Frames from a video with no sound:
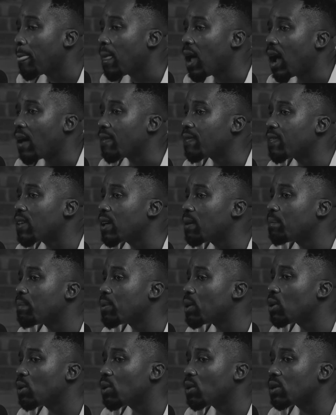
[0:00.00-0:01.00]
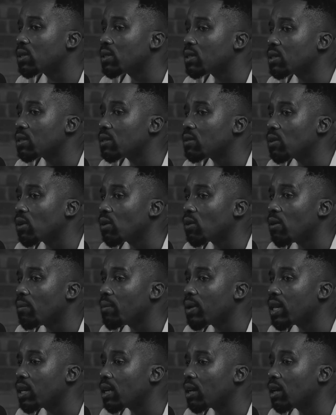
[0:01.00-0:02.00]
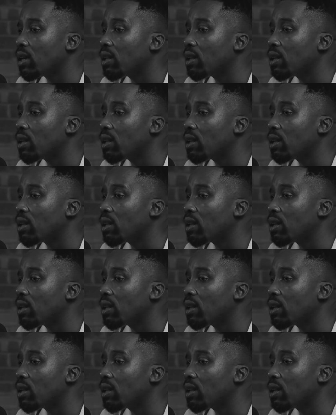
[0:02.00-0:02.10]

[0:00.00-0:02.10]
I think beyond recommending